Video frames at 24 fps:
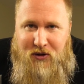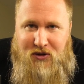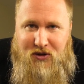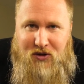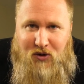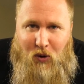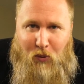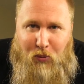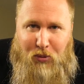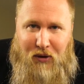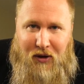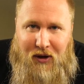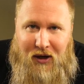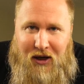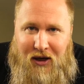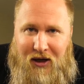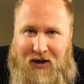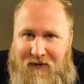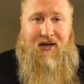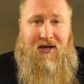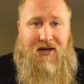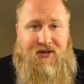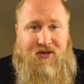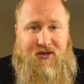so pretty.
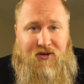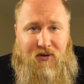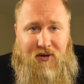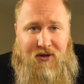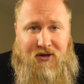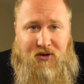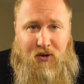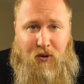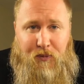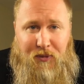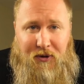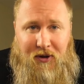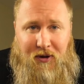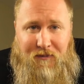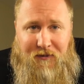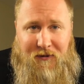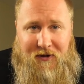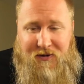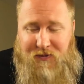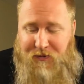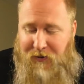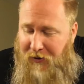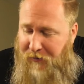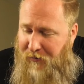Yeah, so let's open up
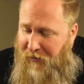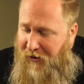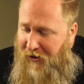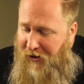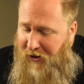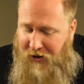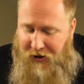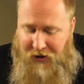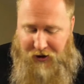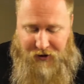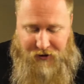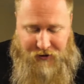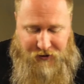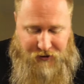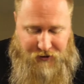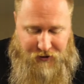this puppy. I